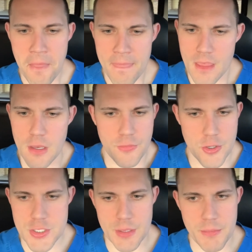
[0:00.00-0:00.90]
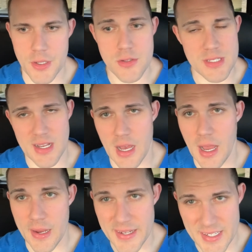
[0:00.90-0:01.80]
If you're somebody who's like,
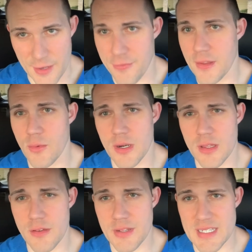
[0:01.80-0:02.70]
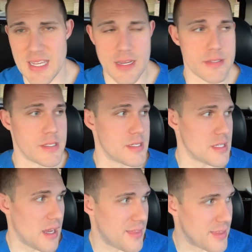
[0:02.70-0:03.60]
I definitely want to live in
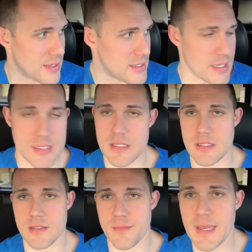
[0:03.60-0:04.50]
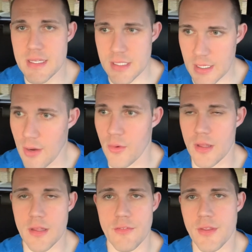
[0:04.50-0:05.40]
Texas, I think Texas is amazing, I want to
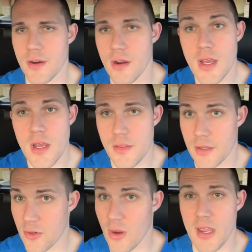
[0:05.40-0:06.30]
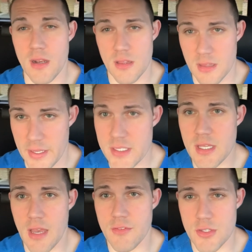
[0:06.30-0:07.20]
live there, then great. Let's
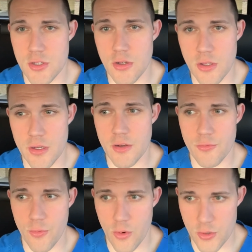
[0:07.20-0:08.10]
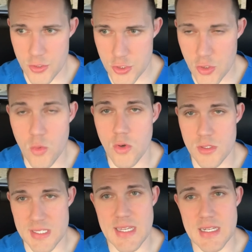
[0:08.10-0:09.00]
have you start looking for
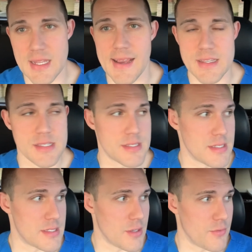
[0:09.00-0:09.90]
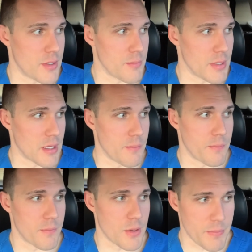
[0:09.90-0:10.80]
schools in Texas and see if you can
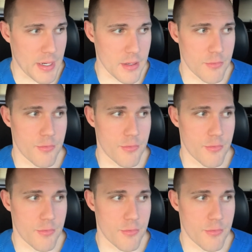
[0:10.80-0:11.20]
become competitive.